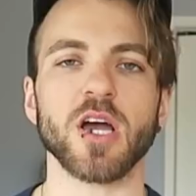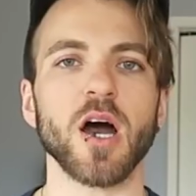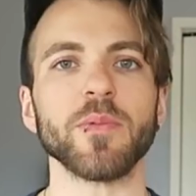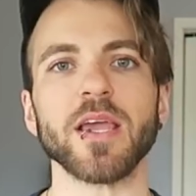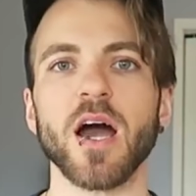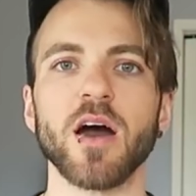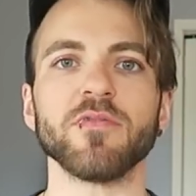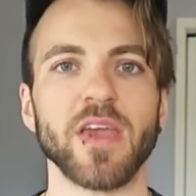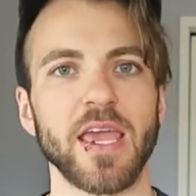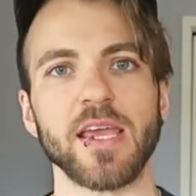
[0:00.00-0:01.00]
coming
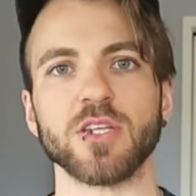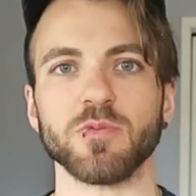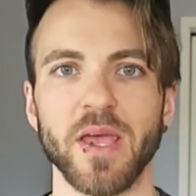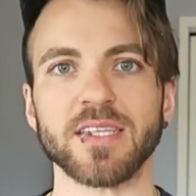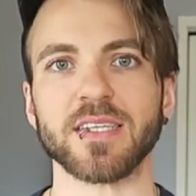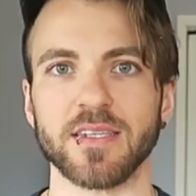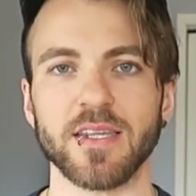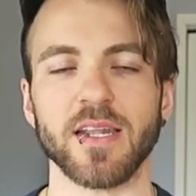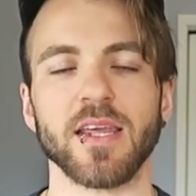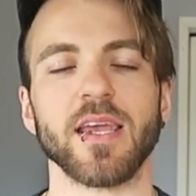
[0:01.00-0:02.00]
of age
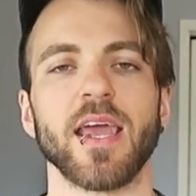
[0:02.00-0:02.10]
masculinity.